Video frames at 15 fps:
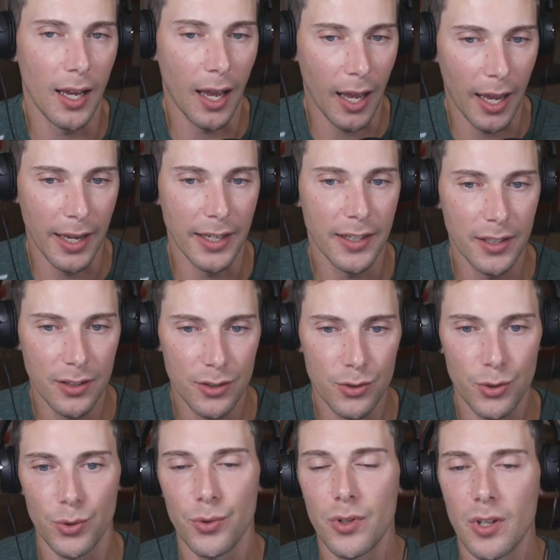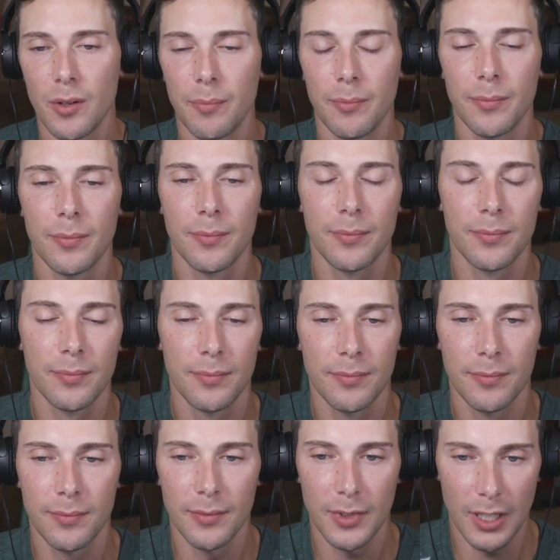I can do them
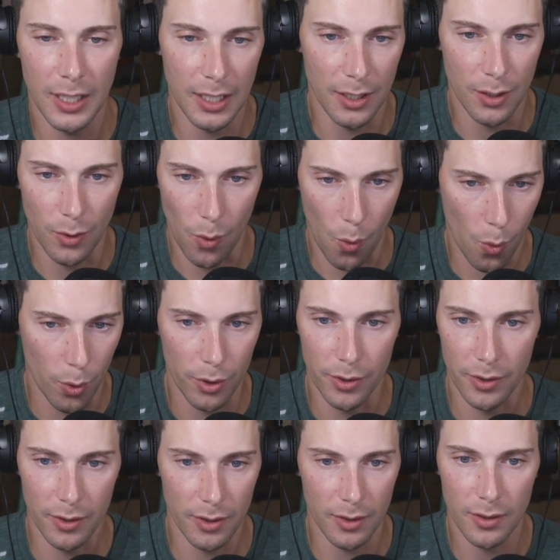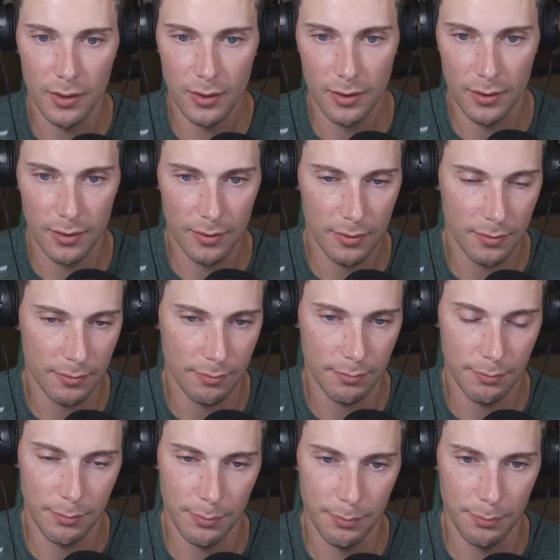in order,
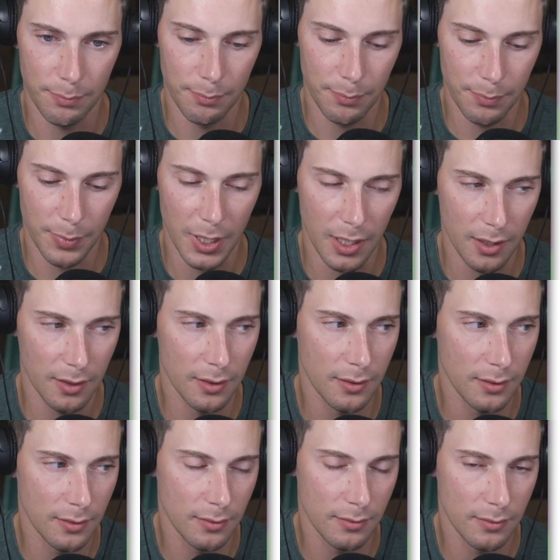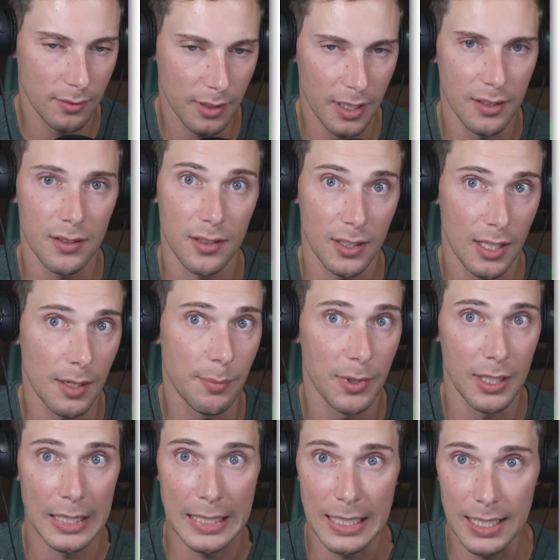but let's keep
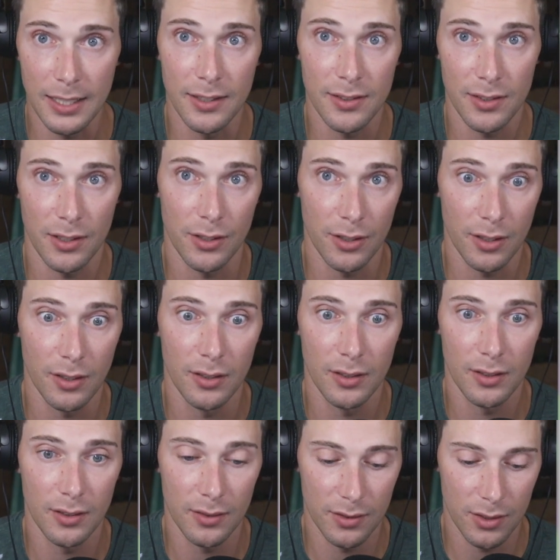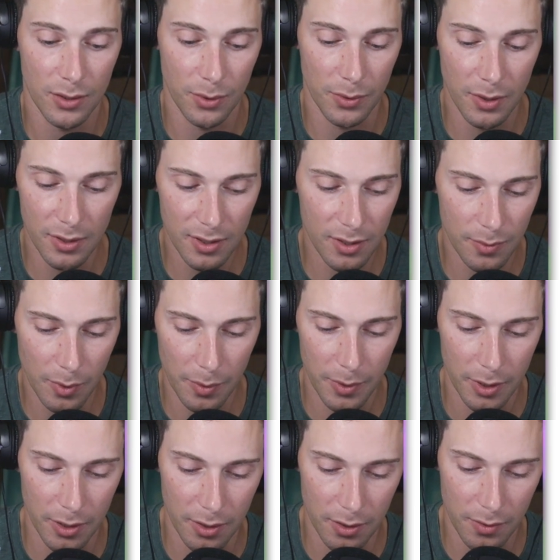it easier. So this is what we're
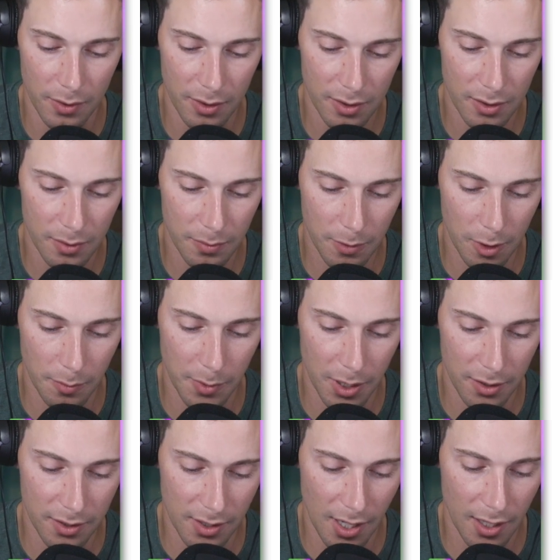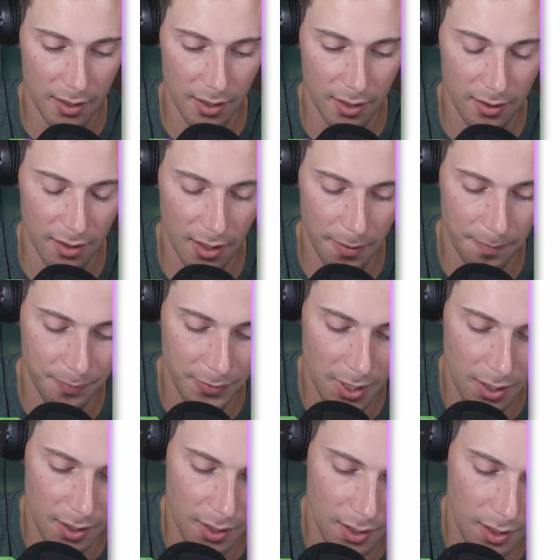going to do. This is going to be our technique today.
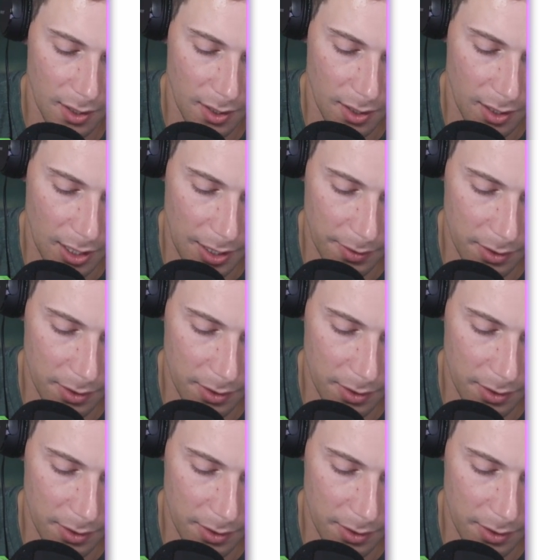I'm